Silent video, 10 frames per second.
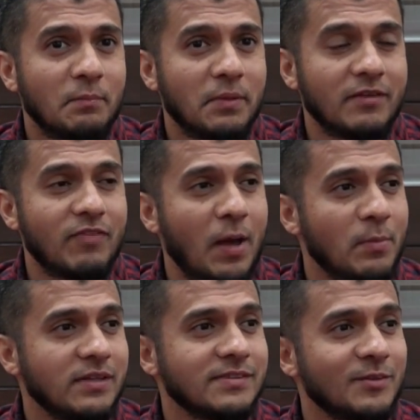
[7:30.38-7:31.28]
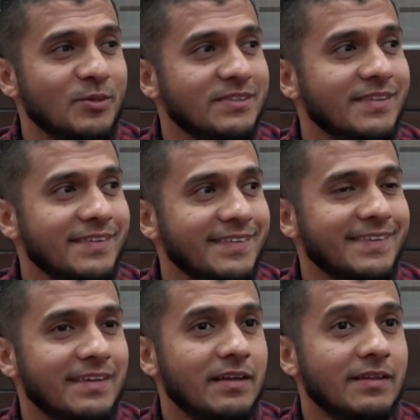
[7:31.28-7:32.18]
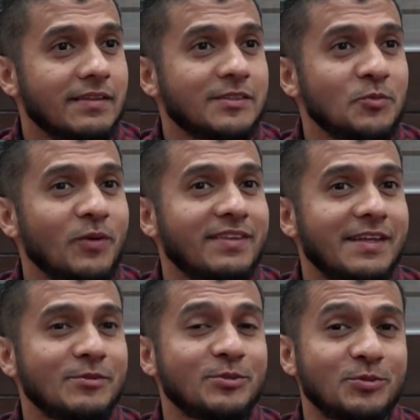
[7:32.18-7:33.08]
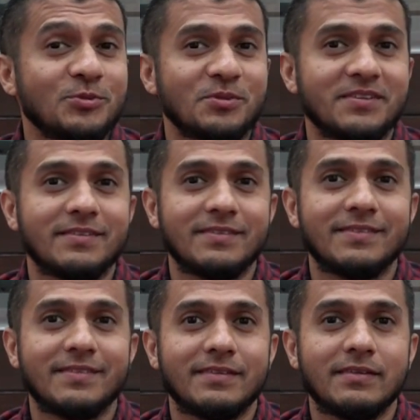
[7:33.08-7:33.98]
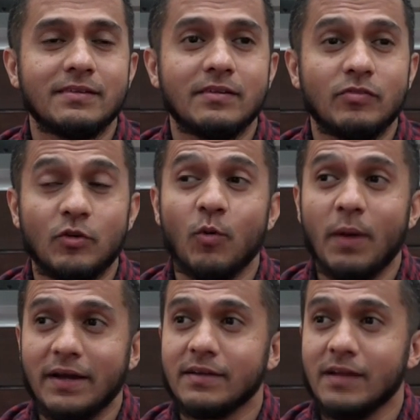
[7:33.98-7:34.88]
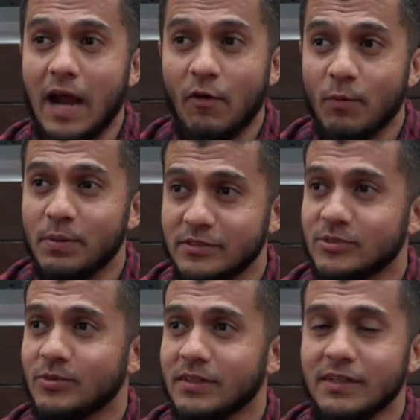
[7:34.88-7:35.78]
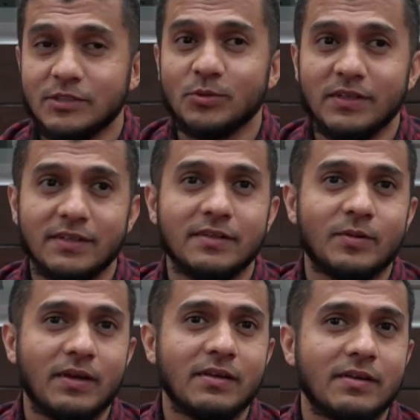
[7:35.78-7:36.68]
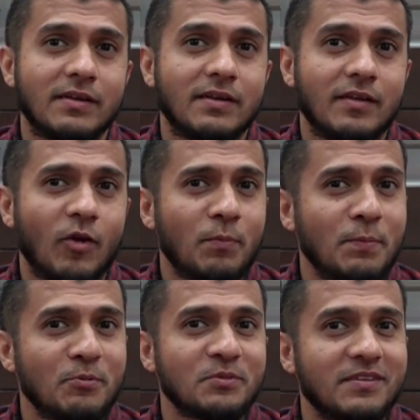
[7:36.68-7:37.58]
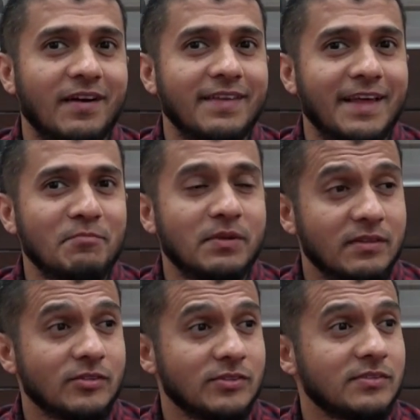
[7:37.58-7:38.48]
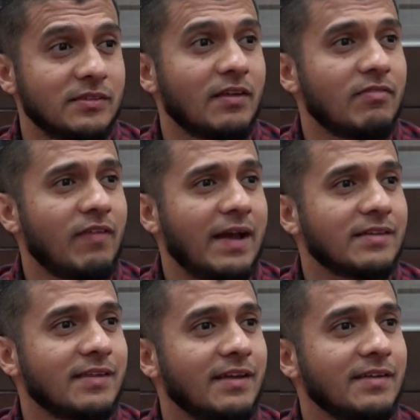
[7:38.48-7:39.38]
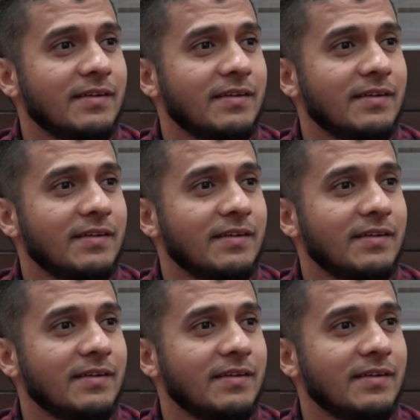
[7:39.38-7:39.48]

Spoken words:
big families in the region, this is what they used to do. If you go back in Arab history, literally, okay? A lot of people deny that, but this is a fact, yeah,